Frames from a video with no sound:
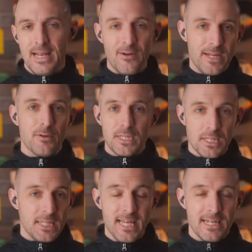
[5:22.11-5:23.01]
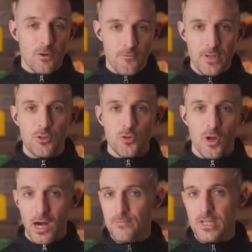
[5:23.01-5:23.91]
Now here's the standout feature.
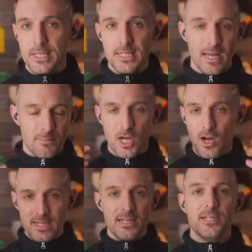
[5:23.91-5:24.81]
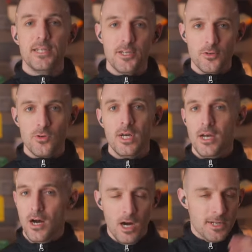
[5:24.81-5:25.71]
Obviously, I'm talking to you
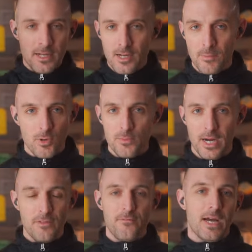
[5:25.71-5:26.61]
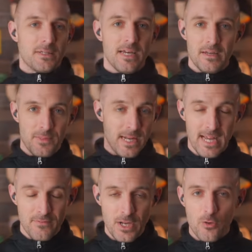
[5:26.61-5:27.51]
unencumbered by the fact that I
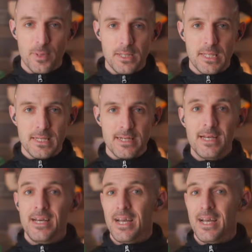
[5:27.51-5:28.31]
have earbuds in,